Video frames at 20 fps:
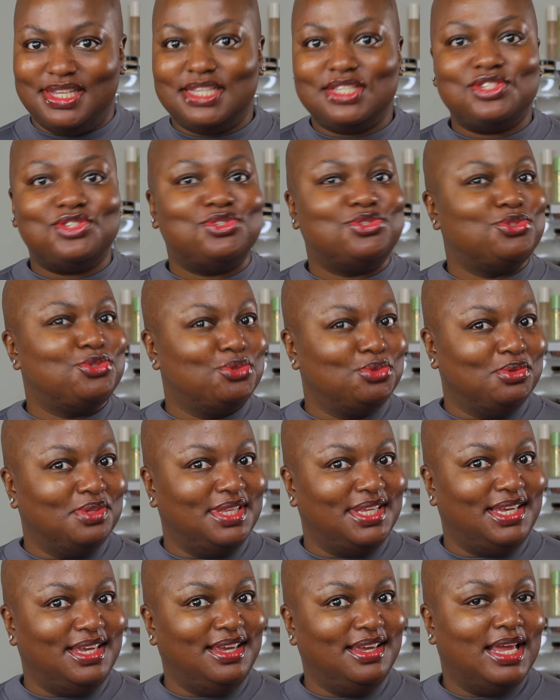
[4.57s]
It's
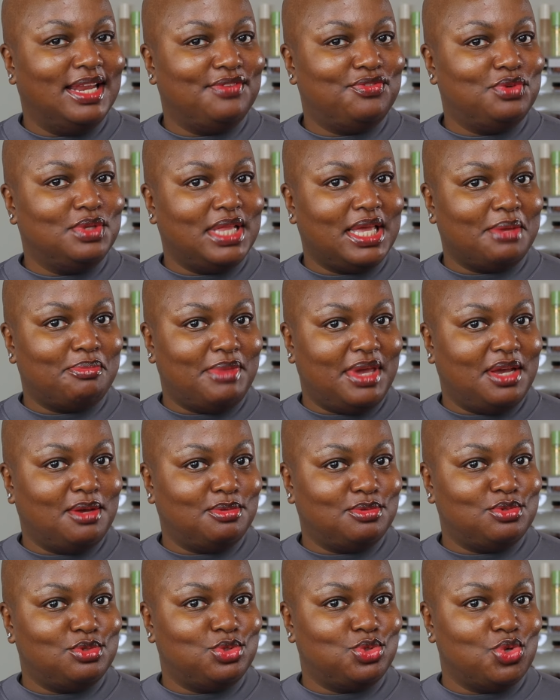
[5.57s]
Julie, and if you like makeup
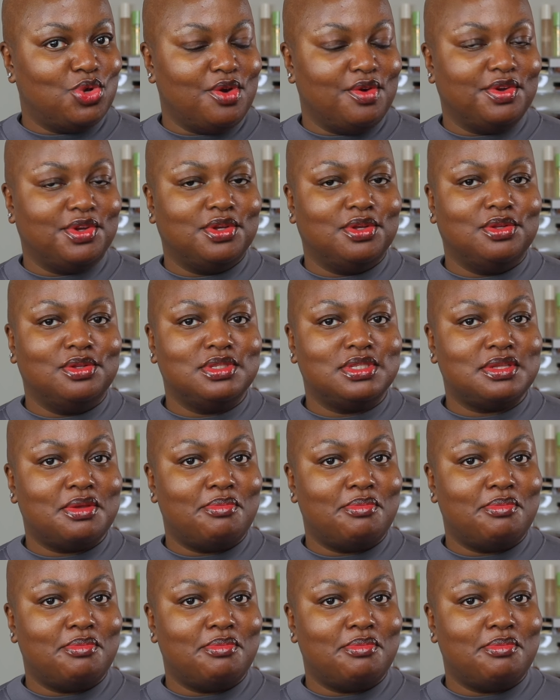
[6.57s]
tutorials,